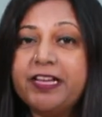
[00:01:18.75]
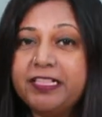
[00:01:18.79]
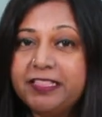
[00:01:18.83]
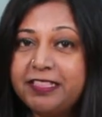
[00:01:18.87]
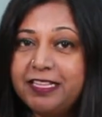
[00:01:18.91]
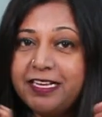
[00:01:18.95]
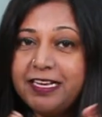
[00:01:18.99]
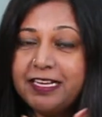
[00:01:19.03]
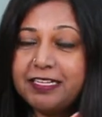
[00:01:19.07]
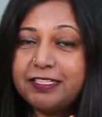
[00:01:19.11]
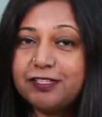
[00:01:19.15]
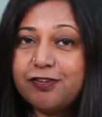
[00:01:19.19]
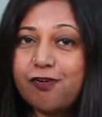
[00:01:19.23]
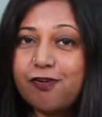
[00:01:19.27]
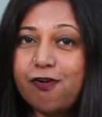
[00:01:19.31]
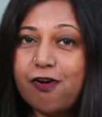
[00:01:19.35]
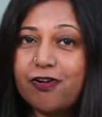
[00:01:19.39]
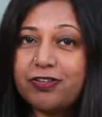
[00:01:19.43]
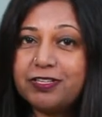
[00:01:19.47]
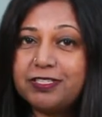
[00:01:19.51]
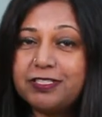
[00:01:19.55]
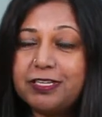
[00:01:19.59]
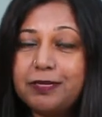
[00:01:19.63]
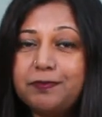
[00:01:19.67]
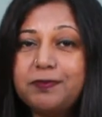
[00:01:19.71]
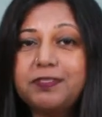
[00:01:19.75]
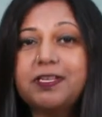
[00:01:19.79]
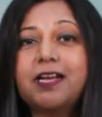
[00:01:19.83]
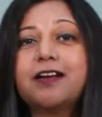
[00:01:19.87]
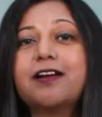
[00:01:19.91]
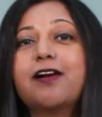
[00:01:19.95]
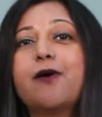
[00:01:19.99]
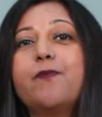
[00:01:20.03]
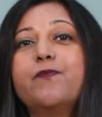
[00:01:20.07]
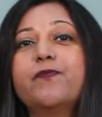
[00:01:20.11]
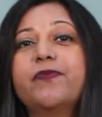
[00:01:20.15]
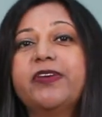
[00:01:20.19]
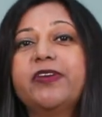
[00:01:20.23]
These concepts
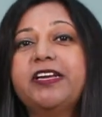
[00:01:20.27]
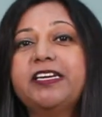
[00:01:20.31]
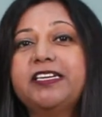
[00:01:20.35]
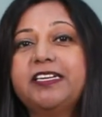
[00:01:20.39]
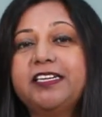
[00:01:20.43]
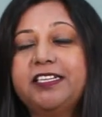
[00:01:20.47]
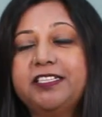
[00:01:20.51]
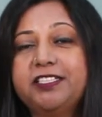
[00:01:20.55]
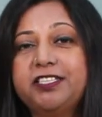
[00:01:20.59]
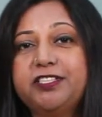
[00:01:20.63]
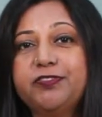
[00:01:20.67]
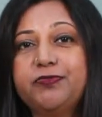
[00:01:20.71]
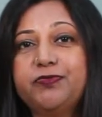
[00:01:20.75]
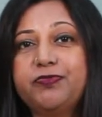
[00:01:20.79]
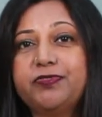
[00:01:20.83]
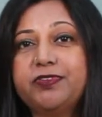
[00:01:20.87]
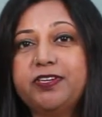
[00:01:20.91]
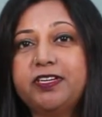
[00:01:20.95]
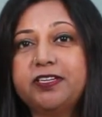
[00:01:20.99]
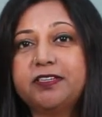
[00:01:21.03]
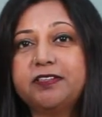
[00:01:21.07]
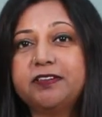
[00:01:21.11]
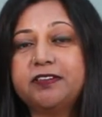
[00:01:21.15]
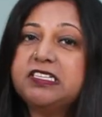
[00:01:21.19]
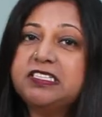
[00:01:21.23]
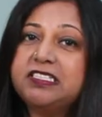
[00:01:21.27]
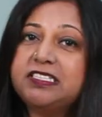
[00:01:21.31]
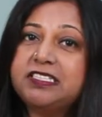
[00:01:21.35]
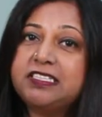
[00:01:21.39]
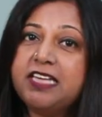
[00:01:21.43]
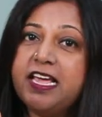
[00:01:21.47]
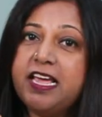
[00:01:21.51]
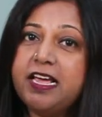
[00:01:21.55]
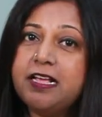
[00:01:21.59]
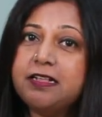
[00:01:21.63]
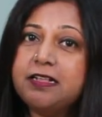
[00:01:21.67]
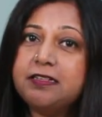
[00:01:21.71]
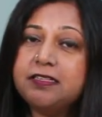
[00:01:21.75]
are completely different.
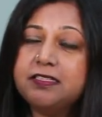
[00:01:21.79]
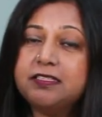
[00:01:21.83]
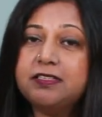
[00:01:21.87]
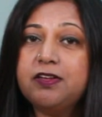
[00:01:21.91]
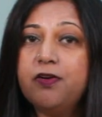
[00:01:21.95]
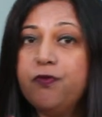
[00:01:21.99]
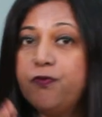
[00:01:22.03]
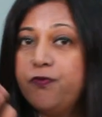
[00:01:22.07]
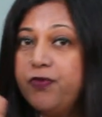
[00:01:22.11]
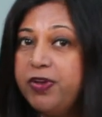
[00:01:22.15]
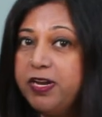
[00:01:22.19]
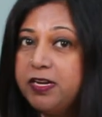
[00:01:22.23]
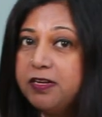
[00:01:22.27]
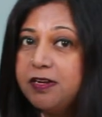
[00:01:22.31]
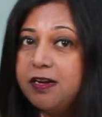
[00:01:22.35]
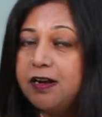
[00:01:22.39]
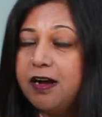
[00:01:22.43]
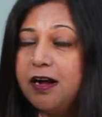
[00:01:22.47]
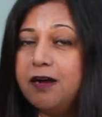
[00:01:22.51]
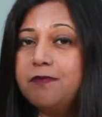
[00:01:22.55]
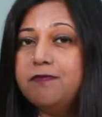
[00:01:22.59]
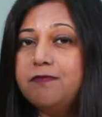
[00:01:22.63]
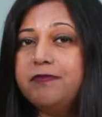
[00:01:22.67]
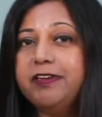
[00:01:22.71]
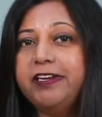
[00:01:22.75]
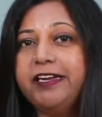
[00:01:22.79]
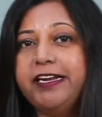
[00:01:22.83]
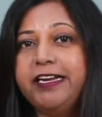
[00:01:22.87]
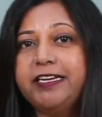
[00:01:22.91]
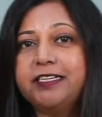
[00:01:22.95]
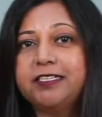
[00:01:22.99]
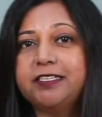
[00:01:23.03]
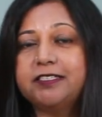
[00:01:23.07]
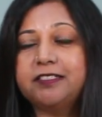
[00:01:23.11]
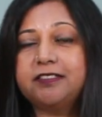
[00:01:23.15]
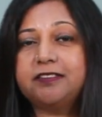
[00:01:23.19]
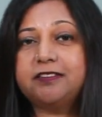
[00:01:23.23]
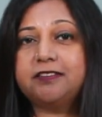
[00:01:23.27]
Sales will come
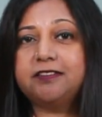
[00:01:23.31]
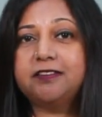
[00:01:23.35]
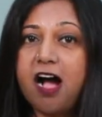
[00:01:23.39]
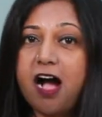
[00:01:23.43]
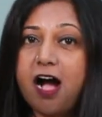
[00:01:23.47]
later.